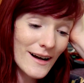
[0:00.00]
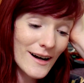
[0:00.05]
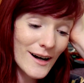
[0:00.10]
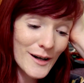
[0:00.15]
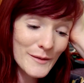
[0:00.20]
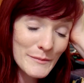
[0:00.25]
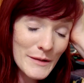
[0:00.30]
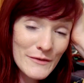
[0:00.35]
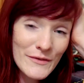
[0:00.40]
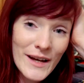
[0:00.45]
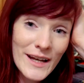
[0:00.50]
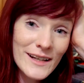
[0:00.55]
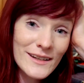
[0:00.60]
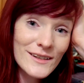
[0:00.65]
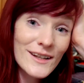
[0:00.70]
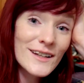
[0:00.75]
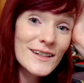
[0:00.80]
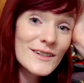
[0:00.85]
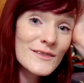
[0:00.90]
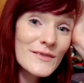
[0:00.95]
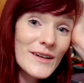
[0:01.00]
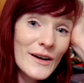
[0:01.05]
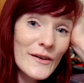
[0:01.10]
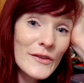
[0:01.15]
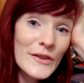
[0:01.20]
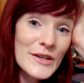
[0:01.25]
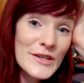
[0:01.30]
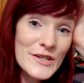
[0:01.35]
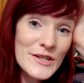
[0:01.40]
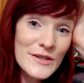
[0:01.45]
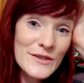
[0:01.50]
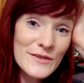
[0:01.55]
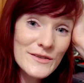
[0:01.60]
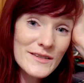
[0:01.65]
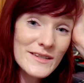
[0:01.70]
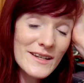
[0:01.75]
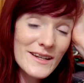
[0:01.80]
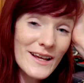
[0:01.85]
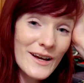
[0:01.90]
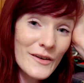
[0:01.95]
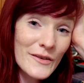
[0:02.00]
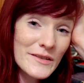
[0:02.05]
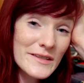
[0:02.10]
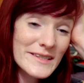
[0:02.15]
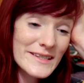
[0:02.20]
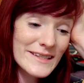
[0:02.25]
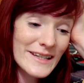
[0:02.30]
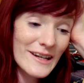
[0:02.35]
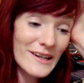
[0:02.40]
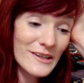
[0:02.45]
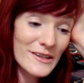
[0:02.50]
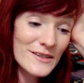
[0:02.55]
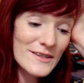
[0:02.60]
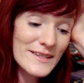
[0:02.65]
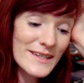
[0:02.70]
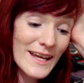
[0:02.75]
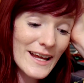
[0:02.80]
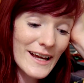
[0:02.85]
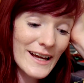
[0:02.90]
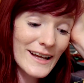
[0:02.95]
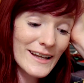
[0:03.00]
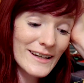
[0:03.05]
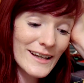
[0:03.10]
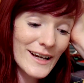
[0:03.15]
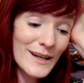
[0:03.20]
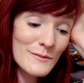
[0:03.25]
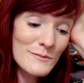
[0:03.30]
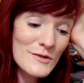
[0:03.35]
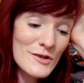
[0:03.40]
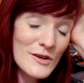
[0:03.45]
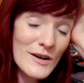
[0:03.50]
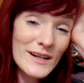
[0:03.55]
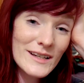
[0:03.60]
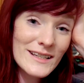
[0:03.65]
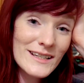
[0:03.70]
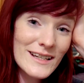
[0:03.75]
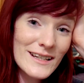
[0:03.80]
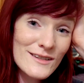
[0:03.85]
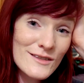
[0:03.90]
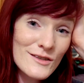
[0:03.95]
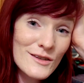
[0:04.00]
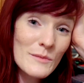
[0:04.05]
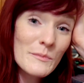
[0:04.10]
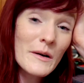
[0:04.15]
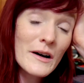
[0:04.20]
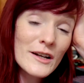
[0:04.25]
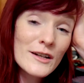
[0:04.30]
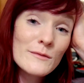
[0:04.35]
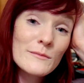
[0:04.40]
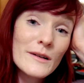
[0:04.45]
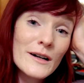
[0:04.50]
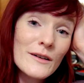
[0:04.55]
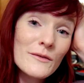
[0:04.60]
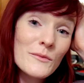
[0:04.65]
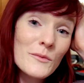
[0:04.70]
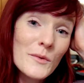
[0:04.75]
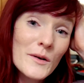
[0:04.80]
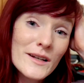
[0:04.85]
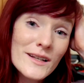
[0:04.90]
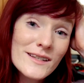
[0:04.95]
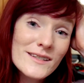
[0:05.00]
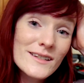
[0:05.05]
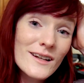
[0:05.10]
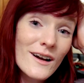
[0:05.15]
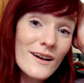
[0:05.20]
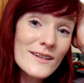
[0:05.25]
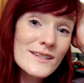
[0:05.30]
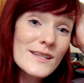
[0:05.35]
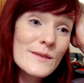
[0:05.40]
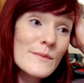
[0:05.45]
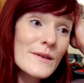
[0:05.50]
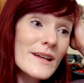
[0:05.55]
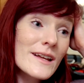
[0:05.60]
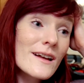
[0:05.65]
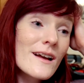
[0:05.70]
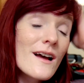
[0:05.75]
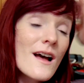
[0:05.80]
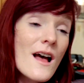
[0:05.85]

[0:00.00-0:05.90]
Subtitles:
I've had a lot of health issues and health scares, and I'm trying to get to the bottom of what is causing me